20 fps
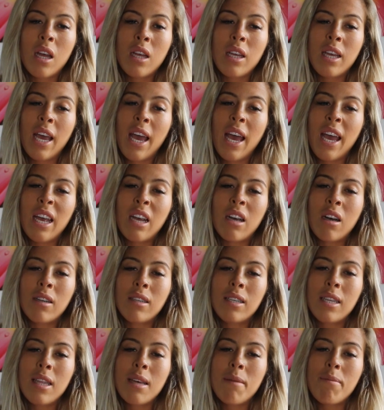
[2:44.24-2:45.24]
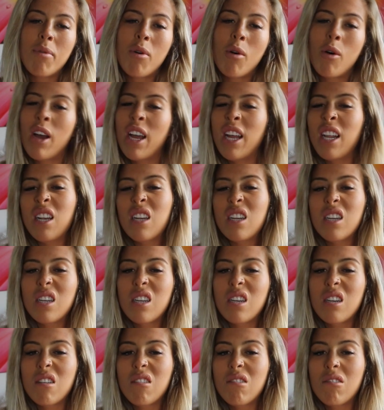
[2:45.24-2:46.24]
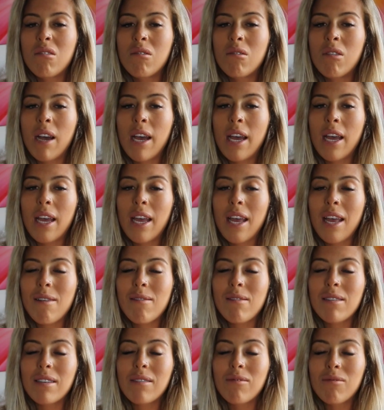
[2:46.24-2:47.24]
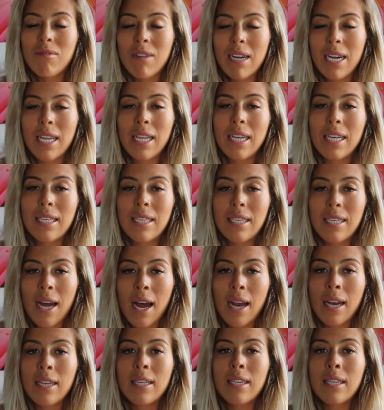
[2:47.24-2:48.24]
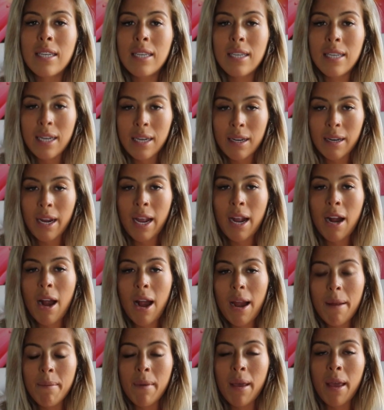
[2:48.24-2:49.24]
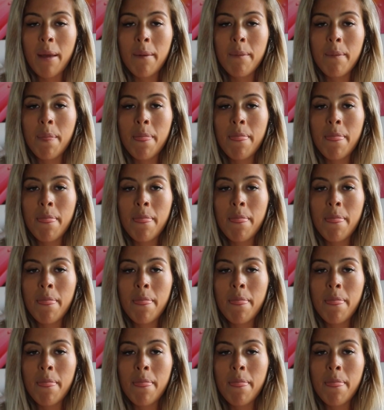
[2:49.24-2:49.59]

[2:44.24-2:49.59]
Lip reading: It got to the point where it really started to deteriorate me.